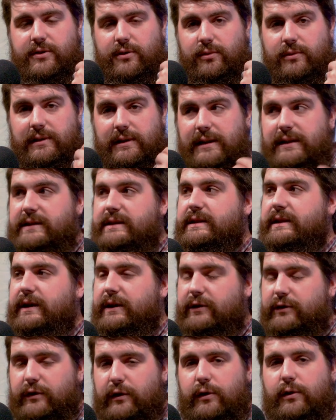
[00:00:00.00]
you
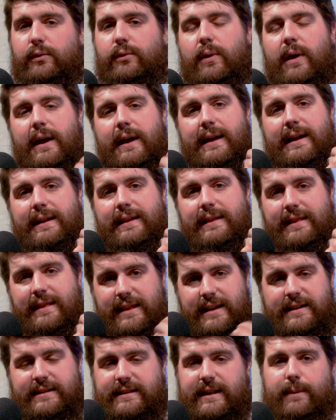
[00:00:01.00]
listening to
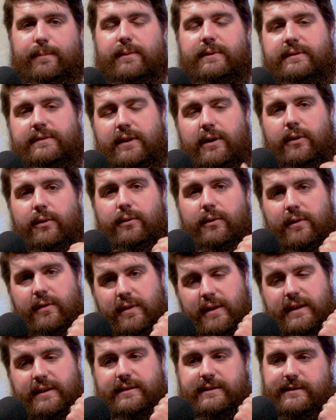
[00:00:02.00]
this episode,
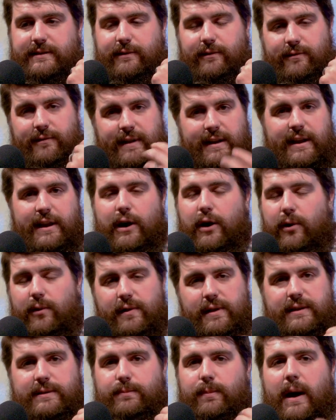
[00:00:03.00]
this video,
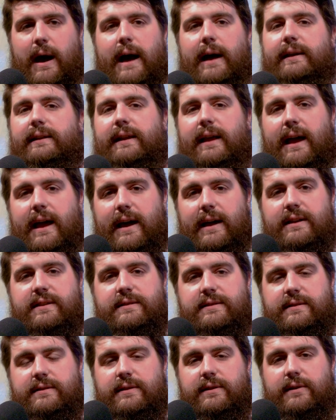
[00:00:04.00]
this
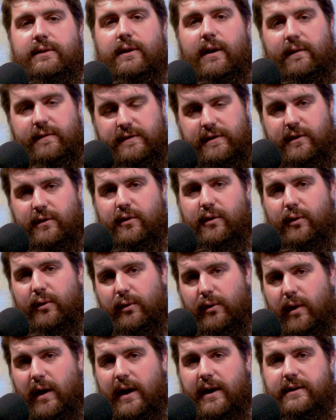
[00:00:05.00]
podcast of Centered on
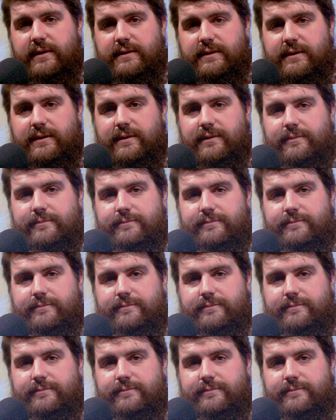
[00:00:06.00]
Christ.